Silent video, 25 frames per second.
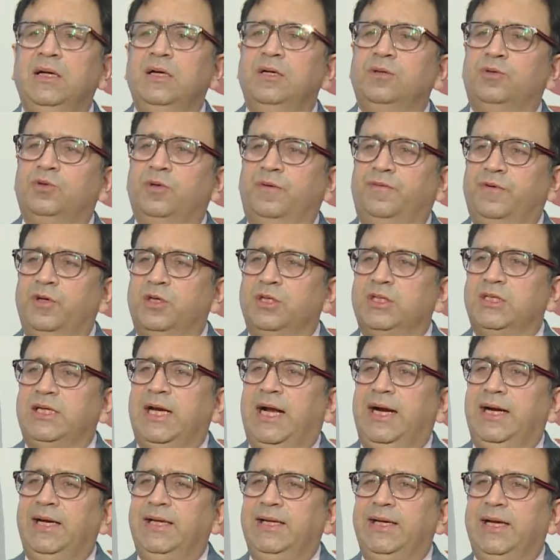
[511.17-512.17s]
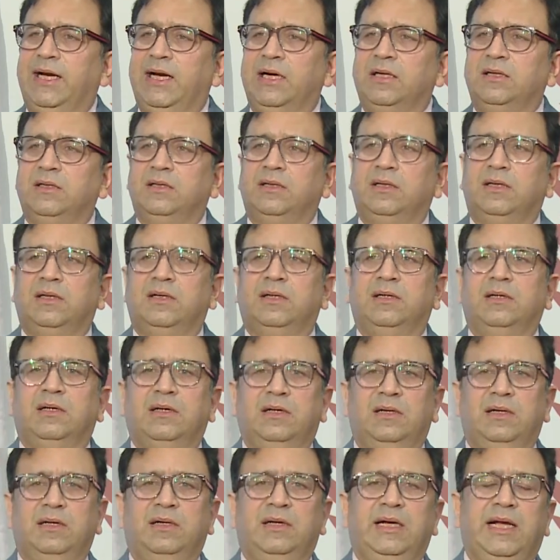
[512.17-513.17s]
So if you're standing at
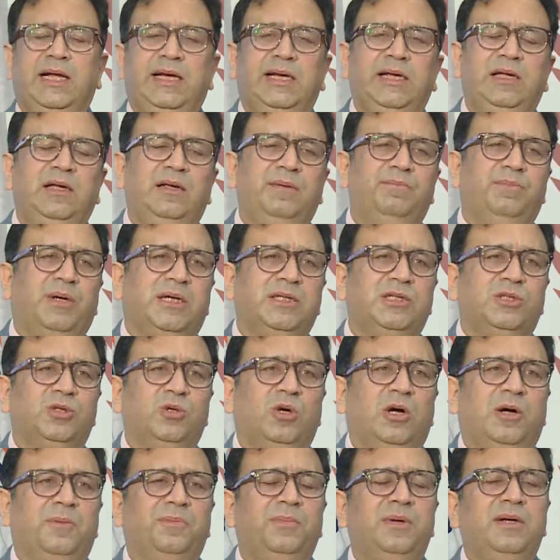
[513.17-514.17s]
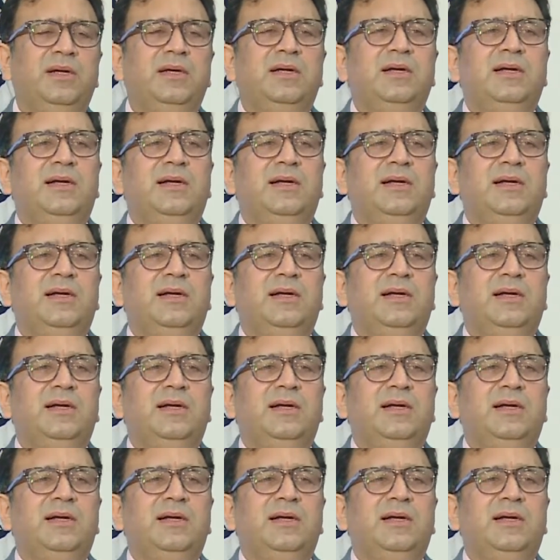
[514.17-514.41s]
any bus stop